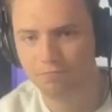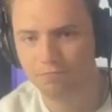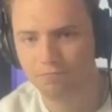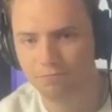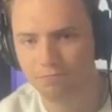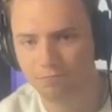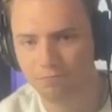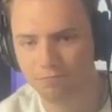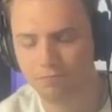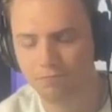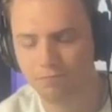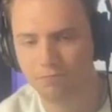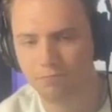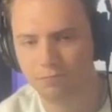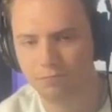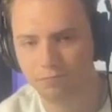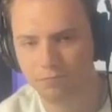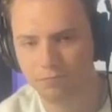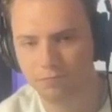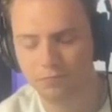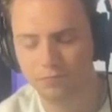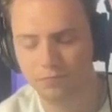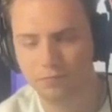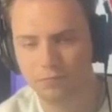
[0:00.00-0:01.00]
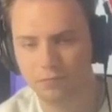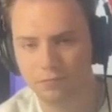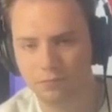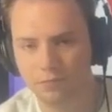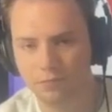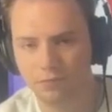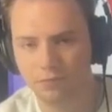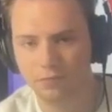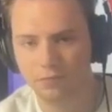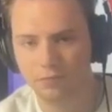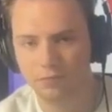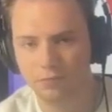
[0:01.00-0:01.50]

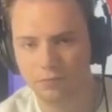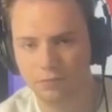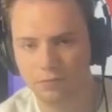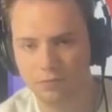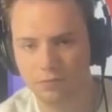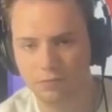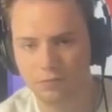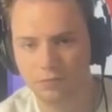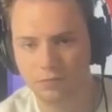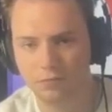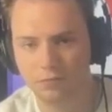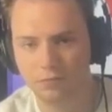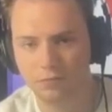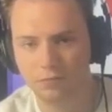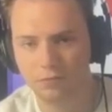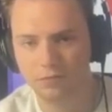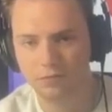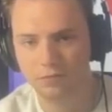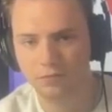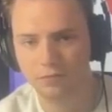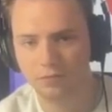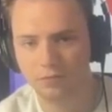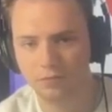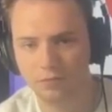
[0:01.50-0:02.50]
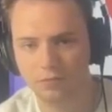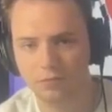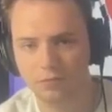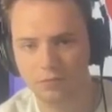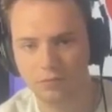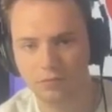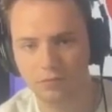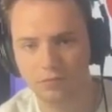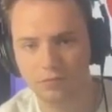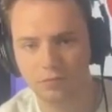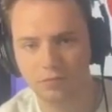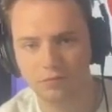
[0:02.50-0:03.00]

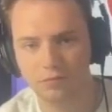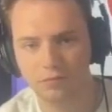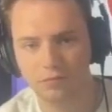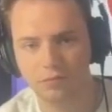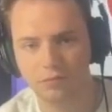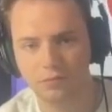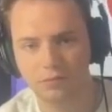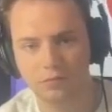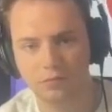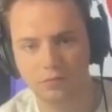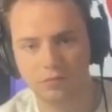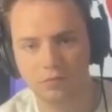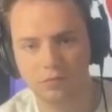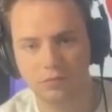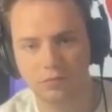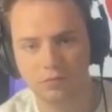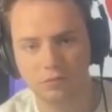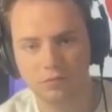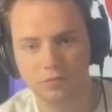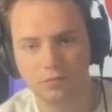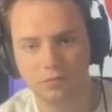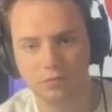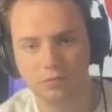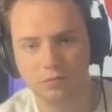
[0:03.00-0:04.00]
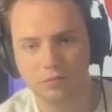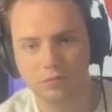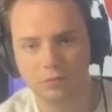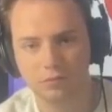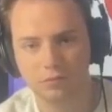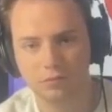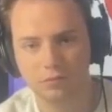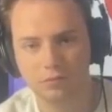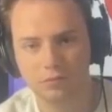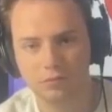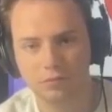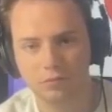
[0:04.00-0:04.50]

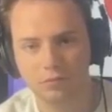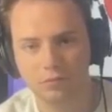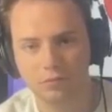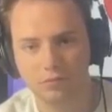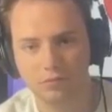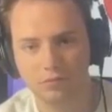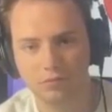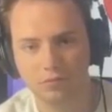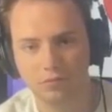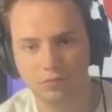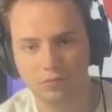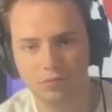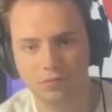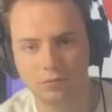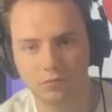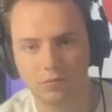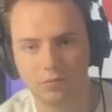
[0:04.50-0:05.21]
(silent)